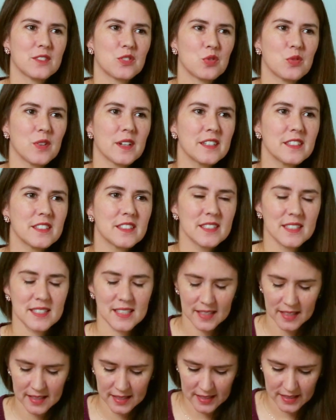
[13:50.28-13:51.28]

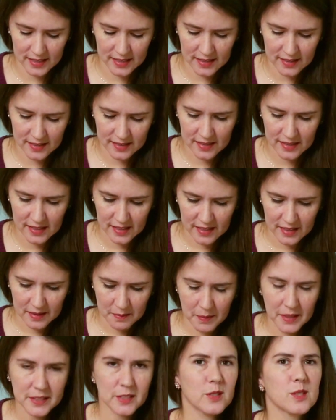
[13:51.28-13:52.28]
triggers the
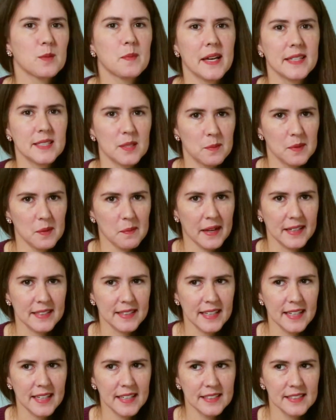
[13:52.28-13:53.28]
muscle spasms in my
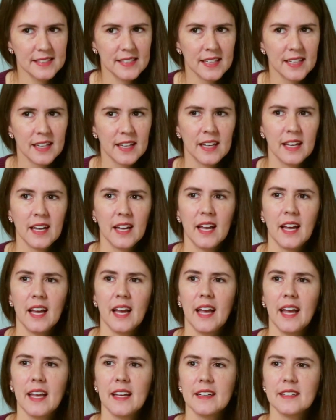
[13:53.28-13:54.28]
legs,
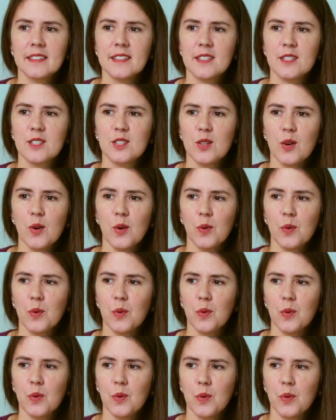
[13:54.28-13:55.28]
and
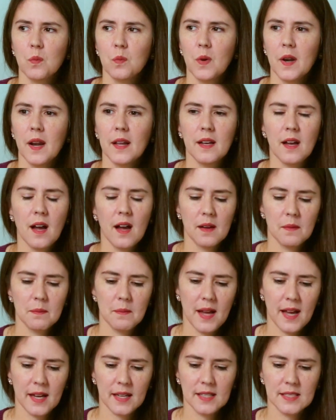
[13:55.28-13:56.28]
so when I come
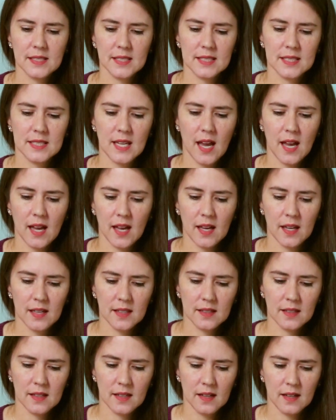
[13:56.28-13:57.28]
back
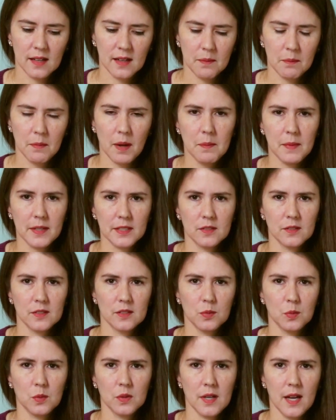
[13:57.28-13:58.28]
inside, my
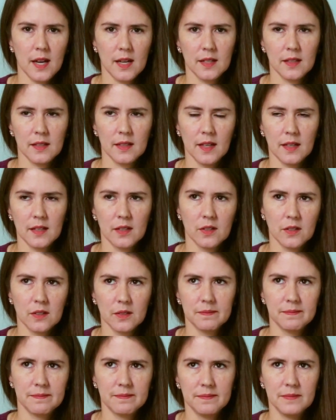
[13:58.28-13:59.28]
muscles will kind of like
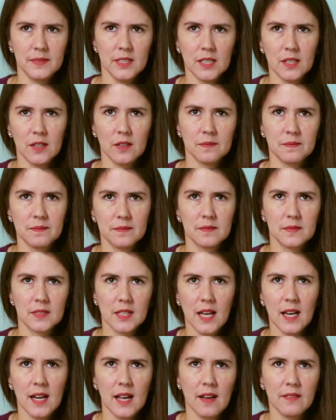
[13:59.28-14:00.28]
go,
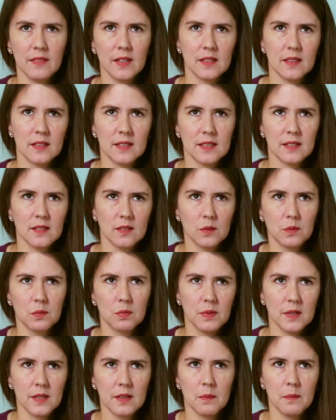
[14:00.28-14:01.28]
kind of have like this little
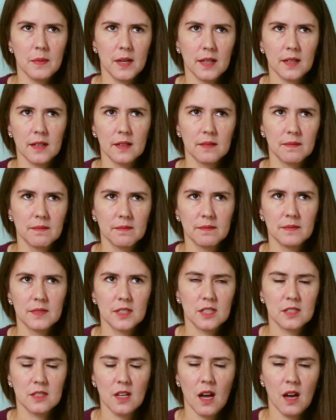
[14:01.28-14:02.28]
rhythmic,
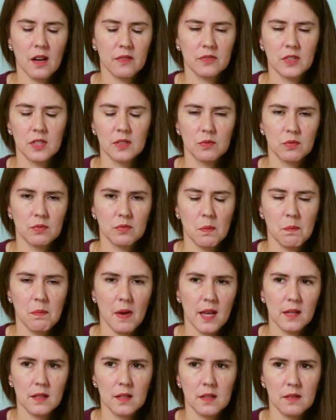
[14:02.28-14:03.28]
soft,
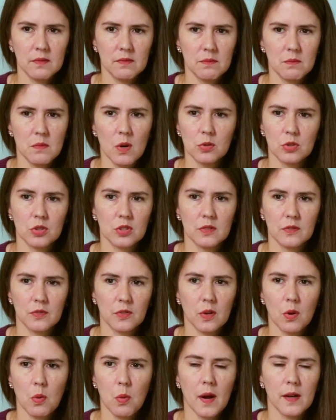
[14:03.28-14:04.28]
repetitive motion
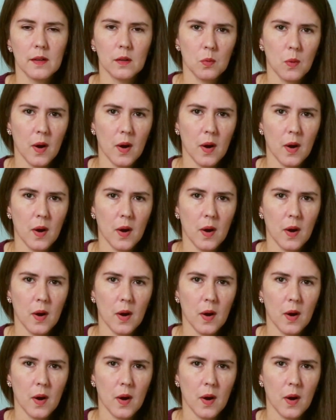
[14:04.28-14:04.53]
for quite a